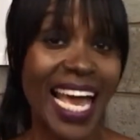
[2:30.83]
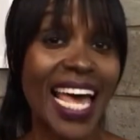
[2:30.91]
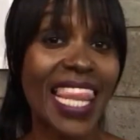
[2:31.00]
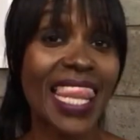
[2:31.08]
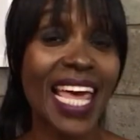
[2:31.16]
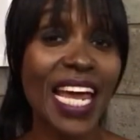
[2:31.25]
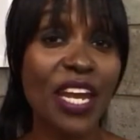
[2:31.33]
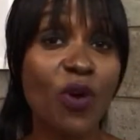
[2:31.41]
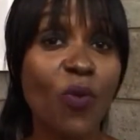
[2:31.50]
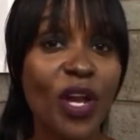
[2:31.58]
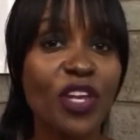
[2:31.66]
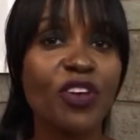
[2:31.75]
And
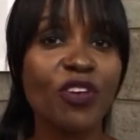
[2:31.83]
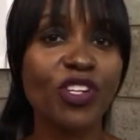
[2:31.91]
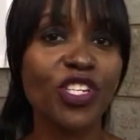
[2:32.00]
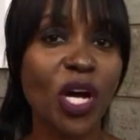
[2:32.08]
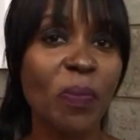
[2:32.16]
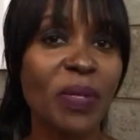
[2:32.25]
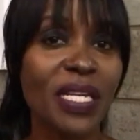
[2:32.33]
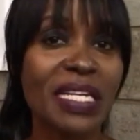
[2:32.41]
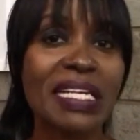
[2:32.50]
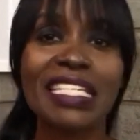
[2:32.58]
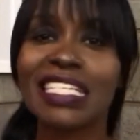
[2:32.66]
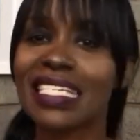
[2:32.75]
then when you go
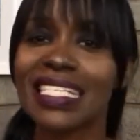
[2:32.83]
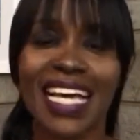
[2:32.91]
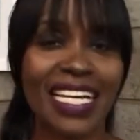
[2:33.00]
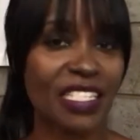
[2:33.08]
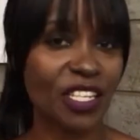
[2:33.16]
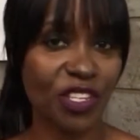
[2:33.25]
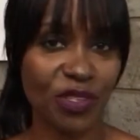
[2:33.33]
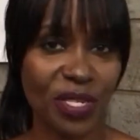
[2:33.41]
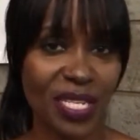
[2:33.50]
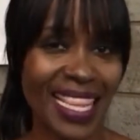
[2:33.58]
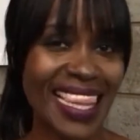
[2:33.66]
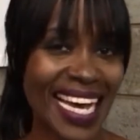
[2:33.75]
shopping, just
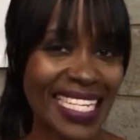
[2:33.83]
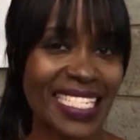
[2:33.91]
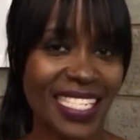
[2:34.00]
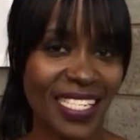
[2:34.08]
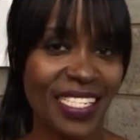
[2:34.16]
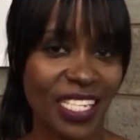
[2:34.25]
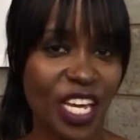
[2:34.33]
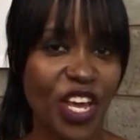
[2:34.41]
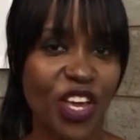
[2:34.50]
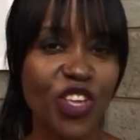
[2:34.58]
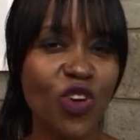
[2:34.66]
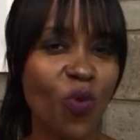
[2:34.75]
execute. That's key.
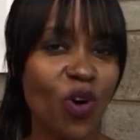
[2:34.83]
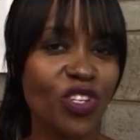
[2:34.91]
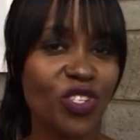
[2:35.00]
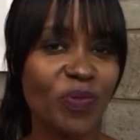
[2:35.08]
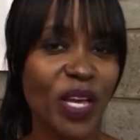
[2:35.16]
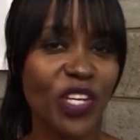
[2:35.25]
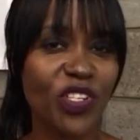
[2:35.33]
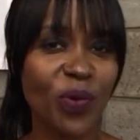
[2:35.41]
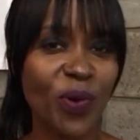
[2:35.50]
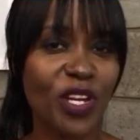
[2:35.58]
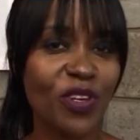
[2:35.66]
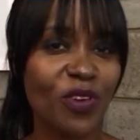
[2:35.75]
You want to make sure
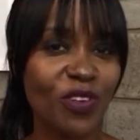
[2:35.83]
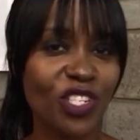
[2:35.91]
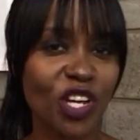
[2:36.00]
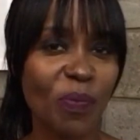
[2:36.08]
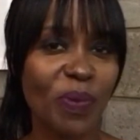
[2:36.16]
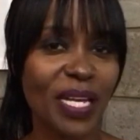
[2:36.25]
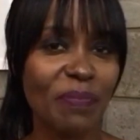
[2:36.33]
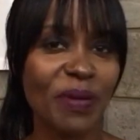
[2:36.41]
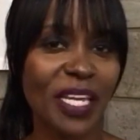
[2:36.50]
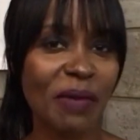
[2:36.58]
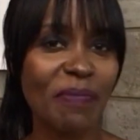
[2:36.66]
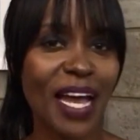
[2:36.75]
when you go shopping,
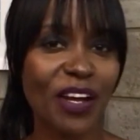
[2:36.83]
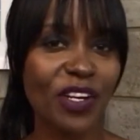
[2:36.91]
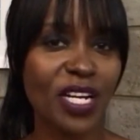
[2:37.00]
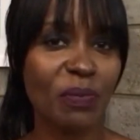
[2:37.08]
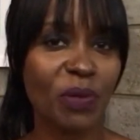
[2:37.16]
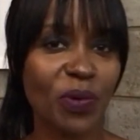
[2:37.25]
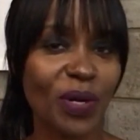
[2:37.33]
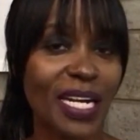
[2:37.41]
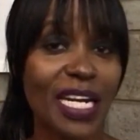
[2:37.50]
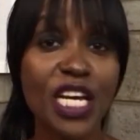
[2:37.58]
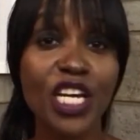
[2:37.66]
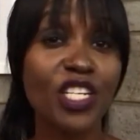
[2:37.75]
piggy bank on number
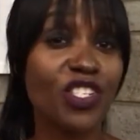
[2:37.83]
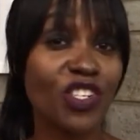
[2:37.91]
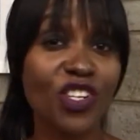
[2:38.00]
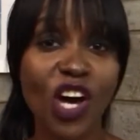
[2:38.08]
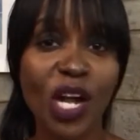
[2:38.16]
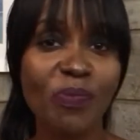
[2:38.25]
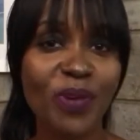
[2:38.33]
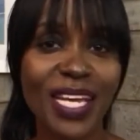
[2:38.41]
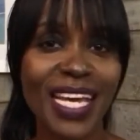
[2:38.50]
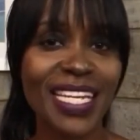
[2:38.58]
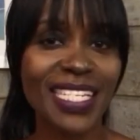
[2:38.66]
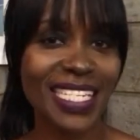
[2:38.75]
one, do not
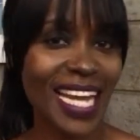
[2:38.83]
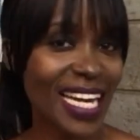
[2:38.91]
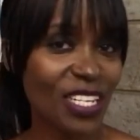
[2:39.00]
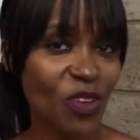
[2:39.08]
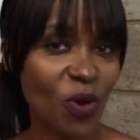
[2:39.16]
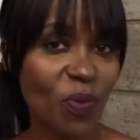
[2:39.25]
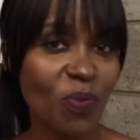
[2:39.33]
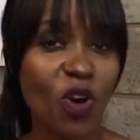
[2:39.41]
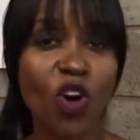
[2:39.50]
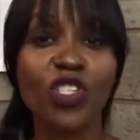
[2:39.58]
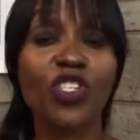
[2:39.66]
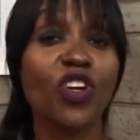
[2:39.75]
bring any snacks home,
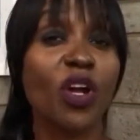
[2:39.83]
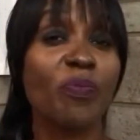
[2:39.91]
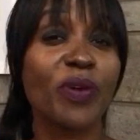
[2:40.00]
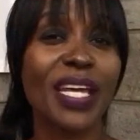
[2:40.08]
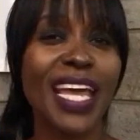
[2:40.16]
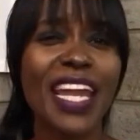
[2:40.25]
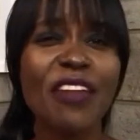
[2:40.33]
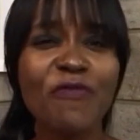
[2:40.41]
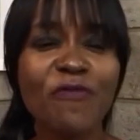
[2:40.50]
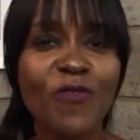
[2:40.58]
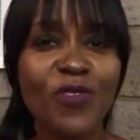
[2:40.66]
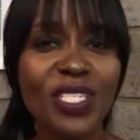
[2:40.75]
or do not bring any
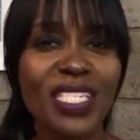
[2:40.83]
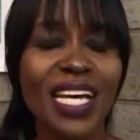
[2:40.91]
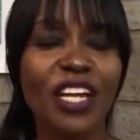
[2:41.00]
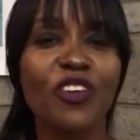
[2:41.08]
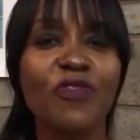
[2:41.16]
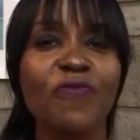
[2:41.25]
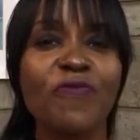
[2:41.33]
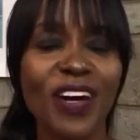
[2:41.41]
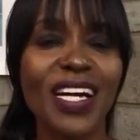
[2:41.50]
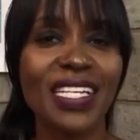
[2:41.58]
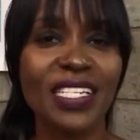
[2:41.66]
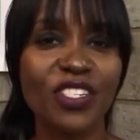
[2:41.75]
foods that you
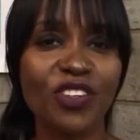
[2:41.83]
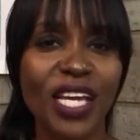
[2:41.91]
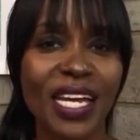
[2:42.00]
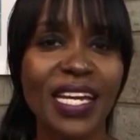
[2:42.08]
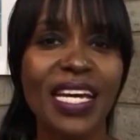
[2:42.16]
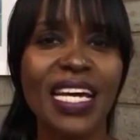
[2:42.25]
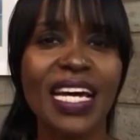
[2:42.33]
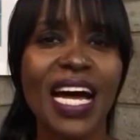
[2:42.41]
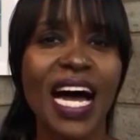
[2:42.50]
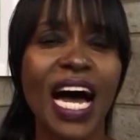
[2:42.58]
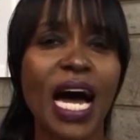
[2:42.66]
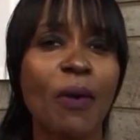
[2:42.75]
find you can
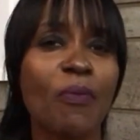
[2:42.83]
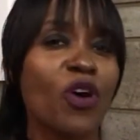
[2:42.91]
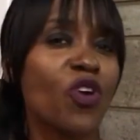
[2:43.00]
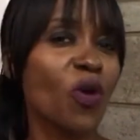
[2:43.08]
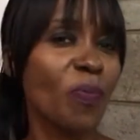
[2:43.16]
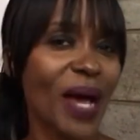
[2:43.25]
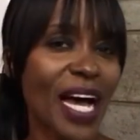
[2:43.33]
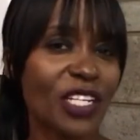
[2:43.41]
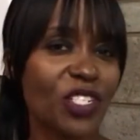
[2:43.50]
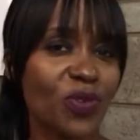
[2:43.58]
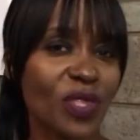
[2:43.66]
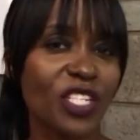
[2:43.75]
go
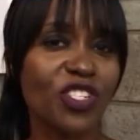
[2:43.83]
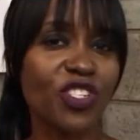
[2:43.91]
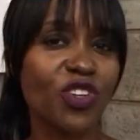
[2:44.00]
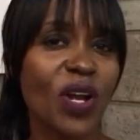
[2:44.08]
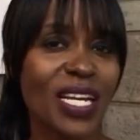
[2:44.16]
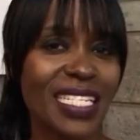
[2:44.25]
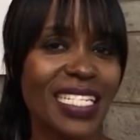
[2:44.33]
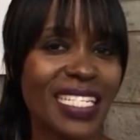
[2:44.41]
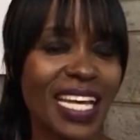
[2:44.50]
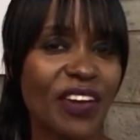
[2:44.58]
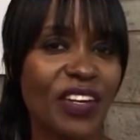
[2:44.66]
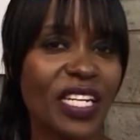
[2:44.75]
back to that you don't
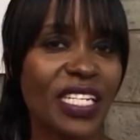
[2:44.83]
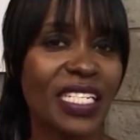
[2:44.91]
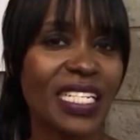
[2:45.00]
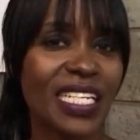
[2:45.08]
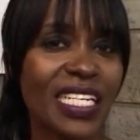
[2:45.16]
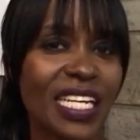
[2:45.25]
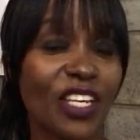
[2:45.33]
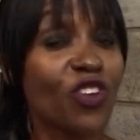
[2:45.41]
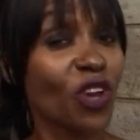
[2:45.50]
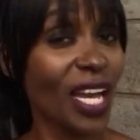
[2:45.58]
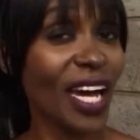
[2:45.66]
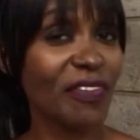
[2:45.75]
necessarily,
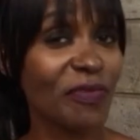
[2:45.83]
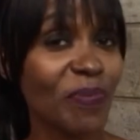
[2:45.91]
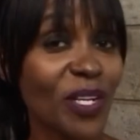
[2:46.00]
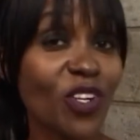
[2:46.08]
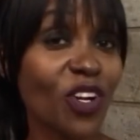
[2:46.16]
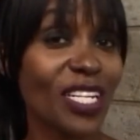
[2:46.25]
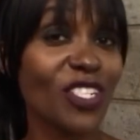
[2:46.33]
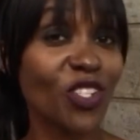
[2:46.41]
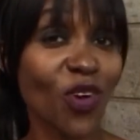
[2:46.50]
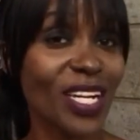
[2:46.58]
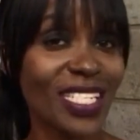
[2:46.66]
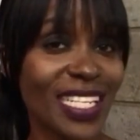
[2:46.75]
you love, but
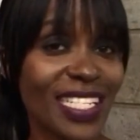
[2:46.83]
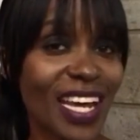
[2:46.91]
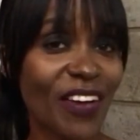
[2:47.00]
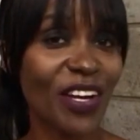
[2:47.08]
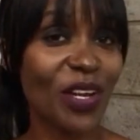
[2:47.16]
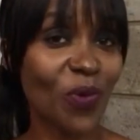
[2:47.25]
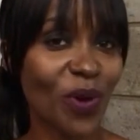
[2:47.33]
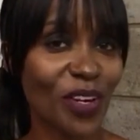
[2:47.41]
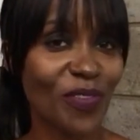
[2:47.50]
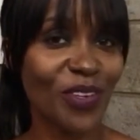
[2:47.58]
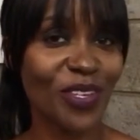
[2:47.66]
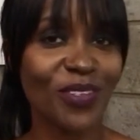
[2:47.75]
don't necessarily
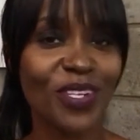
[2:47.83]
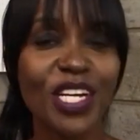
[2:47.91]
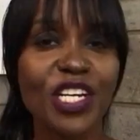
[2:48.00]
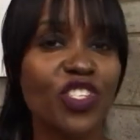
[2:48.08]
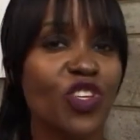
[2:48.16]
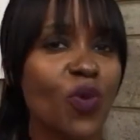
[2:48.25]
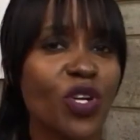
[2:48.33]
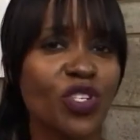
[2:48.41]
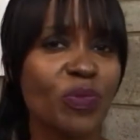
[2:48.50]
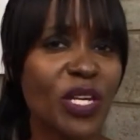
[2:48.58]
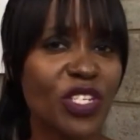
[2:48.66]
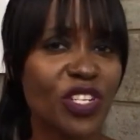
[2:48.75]
work for you. So you want
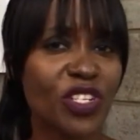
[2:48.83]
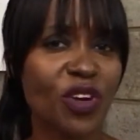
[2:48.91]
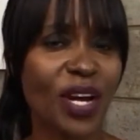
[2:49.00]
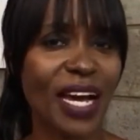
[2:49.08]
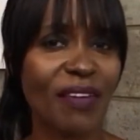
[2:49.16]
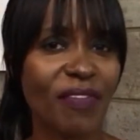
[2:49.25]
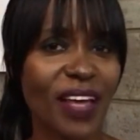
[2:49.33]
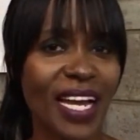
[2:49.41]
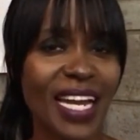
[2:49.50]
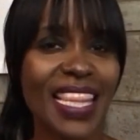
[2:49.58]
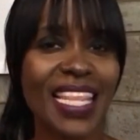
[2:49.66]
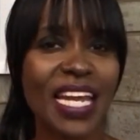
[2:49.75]
to make sure you don't have that.
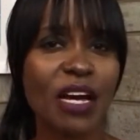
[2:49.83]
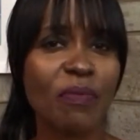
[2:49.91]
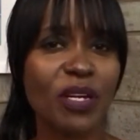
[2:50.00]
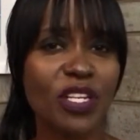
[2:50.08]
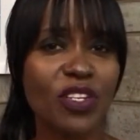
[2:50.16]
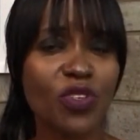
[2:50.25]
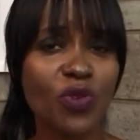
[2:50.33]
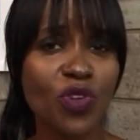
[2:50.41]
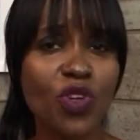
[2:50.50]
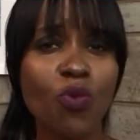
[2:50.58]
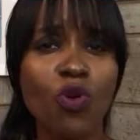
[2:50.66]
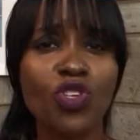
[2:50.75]
And then number two,
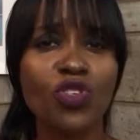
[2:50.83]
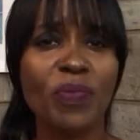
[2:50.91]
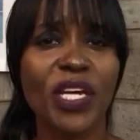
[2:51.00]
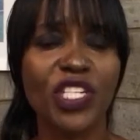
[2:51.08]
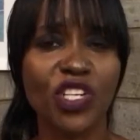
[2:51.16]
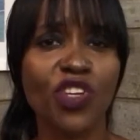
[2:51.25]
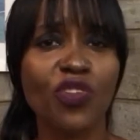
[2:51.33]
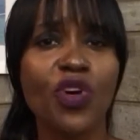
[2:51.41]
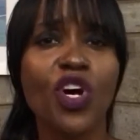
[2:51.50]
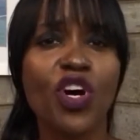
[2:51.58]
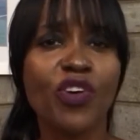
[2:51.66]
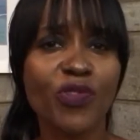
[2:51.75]
you want to make sure you
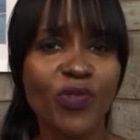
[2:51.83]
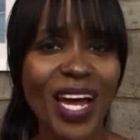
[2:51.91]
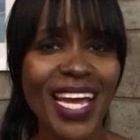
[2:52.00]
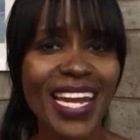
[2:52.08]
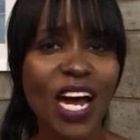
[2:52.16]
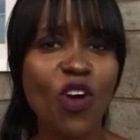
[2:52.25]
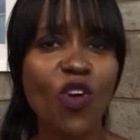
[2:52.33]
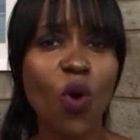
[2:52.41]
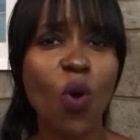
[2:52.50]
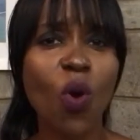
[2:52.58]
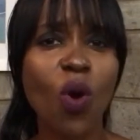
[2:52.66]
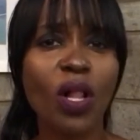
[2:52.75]
write out
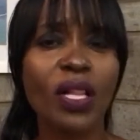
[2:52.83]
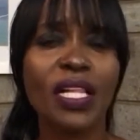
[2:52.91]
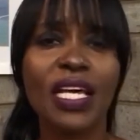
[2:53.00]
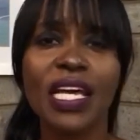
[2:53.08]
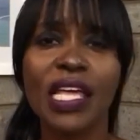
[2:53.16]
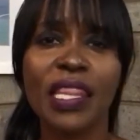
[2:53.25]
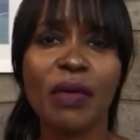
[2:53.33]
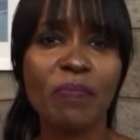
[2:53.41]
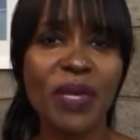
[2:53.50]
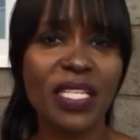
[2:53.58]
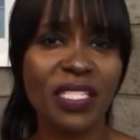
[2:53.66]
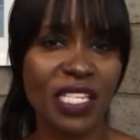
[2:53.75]
all the
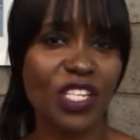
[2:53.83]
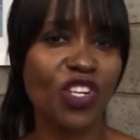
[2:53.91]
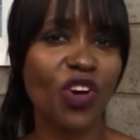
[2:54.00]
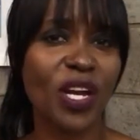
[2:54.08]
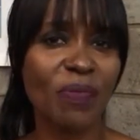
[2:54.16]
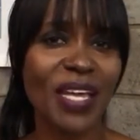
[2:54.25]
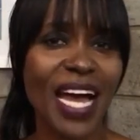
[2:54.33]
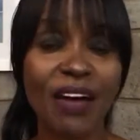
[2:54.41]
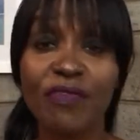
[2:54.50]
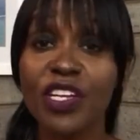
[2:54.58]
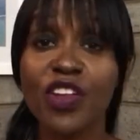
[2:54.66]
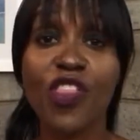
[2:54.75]
meals that you're going to be
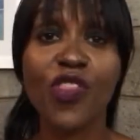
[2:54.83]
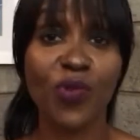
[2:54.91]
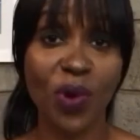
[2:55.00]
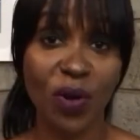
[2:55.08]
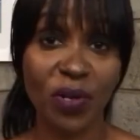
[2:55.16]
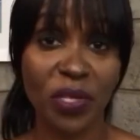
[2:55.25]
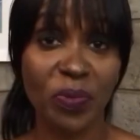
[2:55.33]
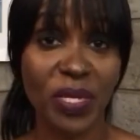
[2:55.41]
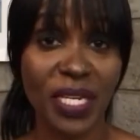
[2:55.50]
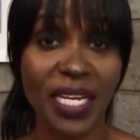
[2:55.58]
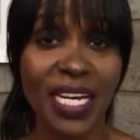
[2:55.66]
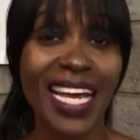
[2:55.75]
having throughout the
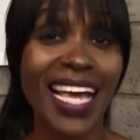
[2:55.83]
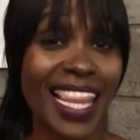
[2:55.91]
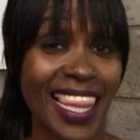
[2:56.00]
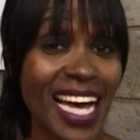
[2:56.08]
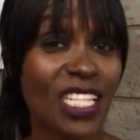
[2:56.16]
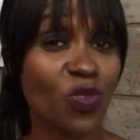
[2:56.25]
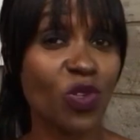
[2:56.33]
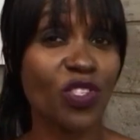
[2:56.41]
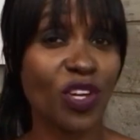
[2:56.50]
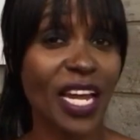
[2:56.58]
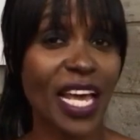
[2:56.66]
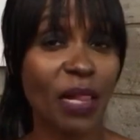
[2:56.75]
week. That's what's
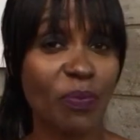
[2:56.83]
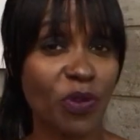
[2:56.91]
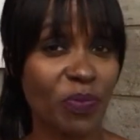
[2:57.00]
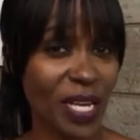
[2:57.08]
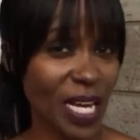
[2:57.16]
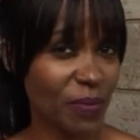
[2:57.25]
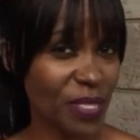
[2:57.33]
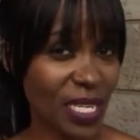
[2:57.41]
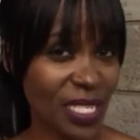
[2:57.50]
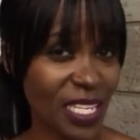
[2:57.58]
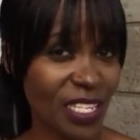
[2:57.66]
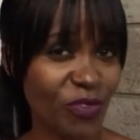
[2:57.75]
going to help you become
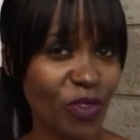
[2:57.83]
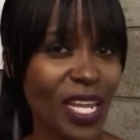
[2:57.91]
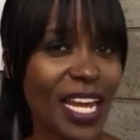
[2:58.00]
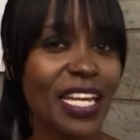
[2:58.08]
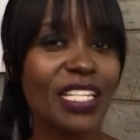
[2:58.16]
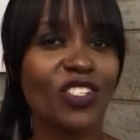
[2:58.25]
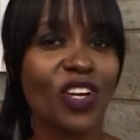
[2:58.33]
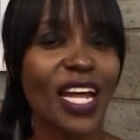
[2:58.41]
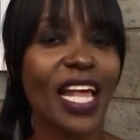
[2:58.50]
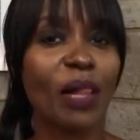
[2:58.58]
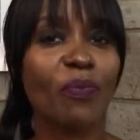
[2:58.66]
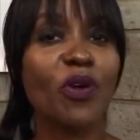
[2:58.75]
successful, and it's going
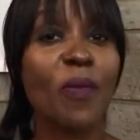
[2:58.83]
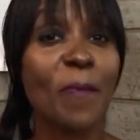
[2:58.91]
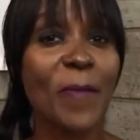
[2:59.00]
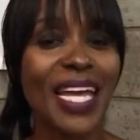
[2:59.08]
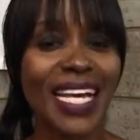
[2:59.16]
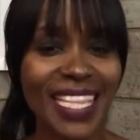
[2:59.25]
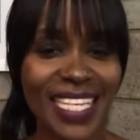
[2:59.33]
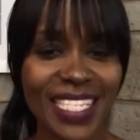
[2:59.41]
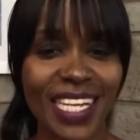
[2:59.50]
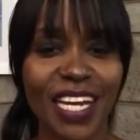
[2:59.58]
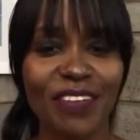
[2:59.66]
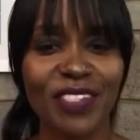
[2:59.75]
to help you make this
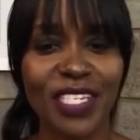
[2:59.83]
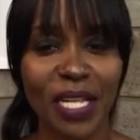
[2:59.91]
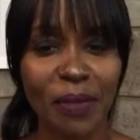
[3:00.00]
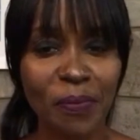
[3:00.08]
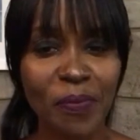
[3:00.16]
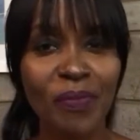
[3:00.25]
a lifestyle.